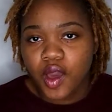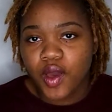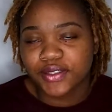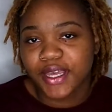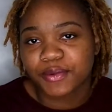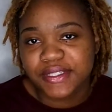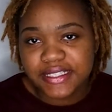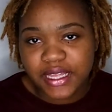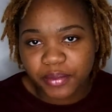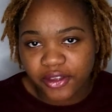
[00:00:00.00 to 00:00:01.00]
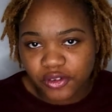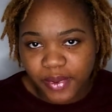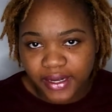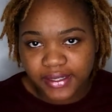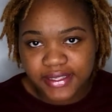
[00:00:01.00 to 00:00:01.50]
Okay, what's up
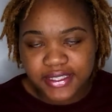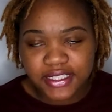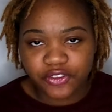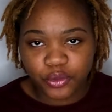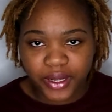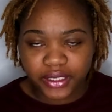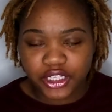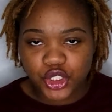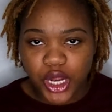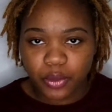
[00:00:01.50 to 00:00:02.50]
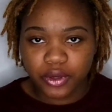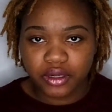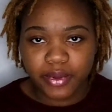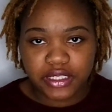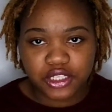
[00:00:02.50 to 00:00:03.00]
everybody? This is Lover by Nature and welcome
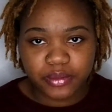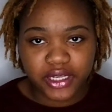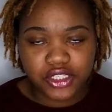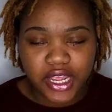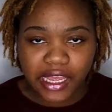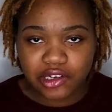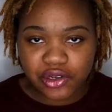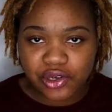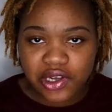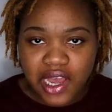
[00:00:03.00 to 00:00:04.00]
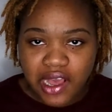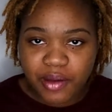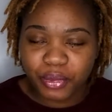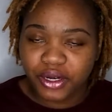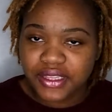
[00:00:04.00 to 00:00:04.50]
back to my channel.
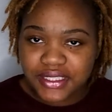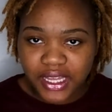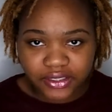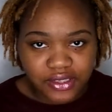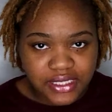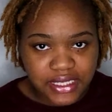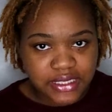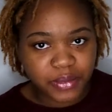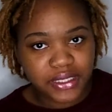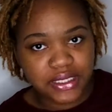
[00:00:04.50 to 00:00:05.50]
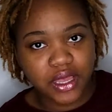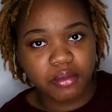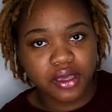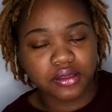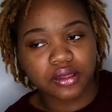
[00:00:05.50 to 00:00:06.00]
Per the title, this is my
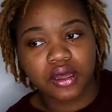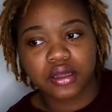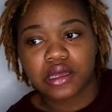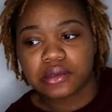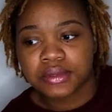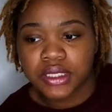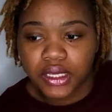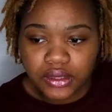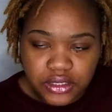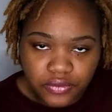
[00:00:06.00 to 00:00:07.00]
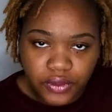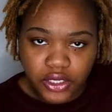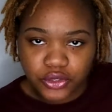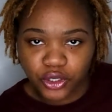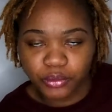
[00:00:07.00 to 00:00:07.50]
10-month lock update. This video
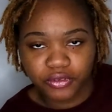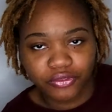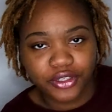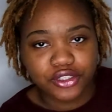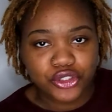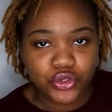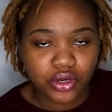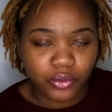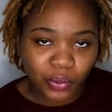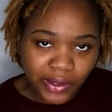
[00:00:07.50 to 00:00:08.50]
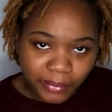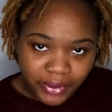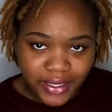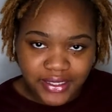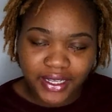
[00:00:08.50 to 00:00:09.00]
is going to be fairly short. One,
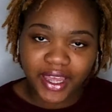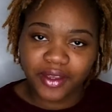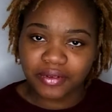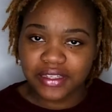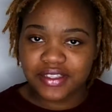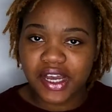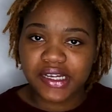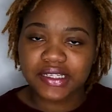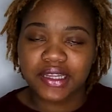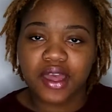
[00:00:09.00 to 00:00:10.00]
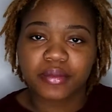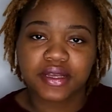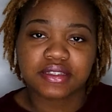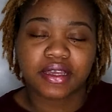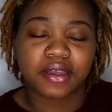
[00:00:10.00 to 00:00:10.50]
because I can't really talk a lot
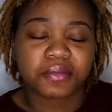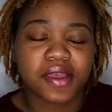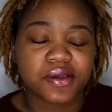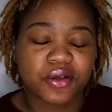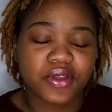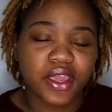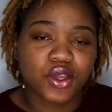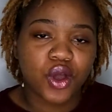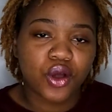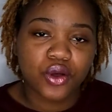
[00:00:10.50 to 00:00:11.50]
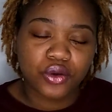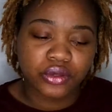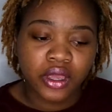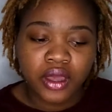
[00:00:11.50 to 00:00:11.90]
because I am getting over a cold.